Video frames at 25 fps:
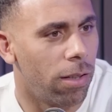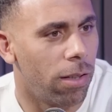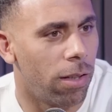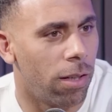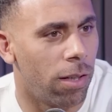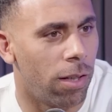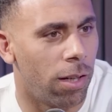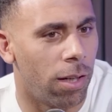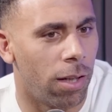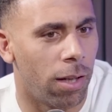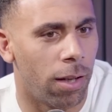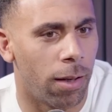
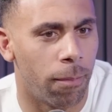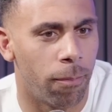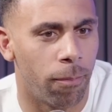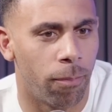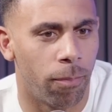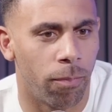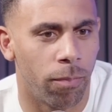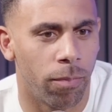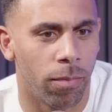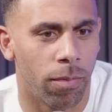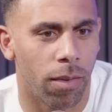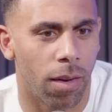
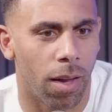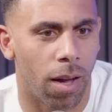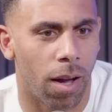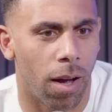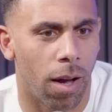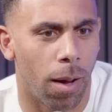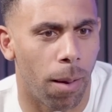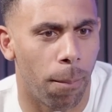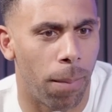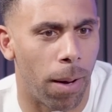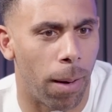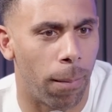um,
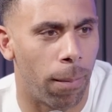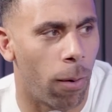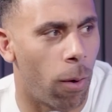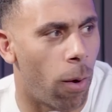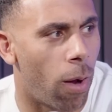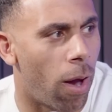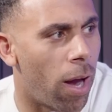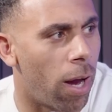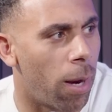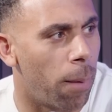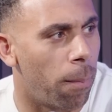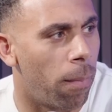Pablo
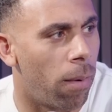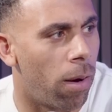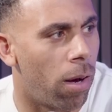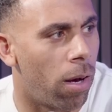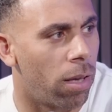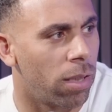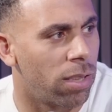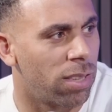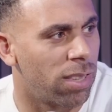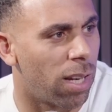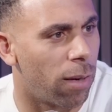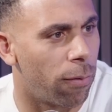
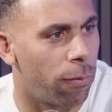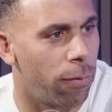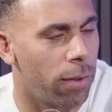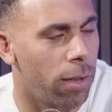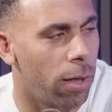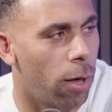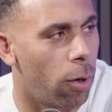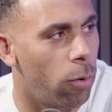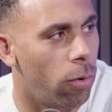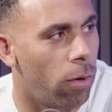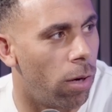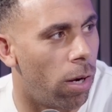Aimar,
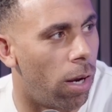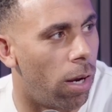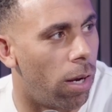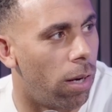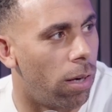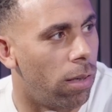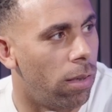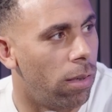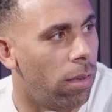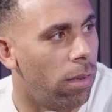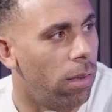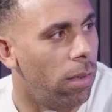Saviola,
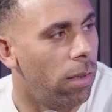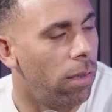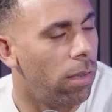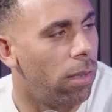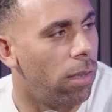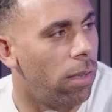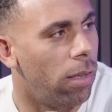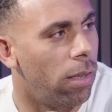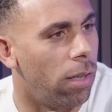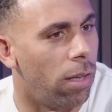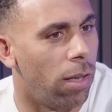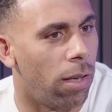
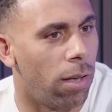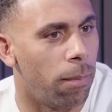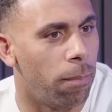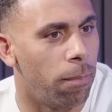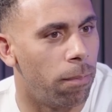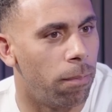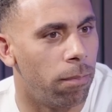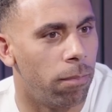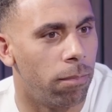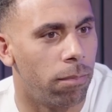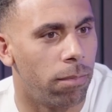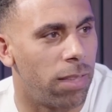
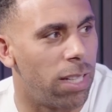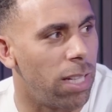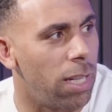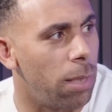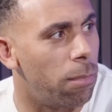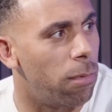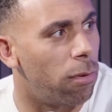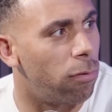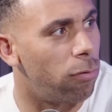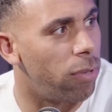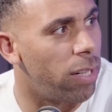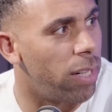um, Di
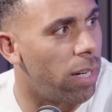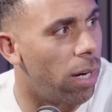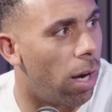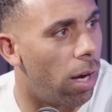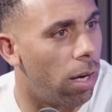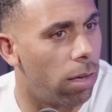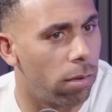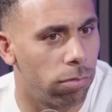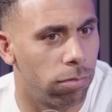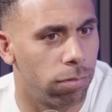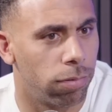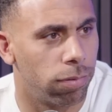Maria. I
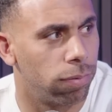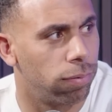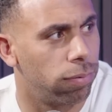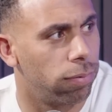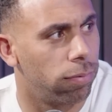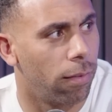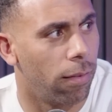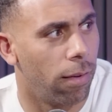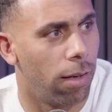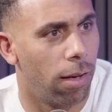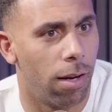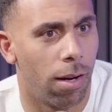could finish
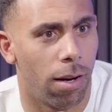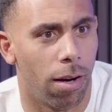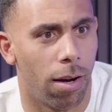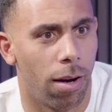the season.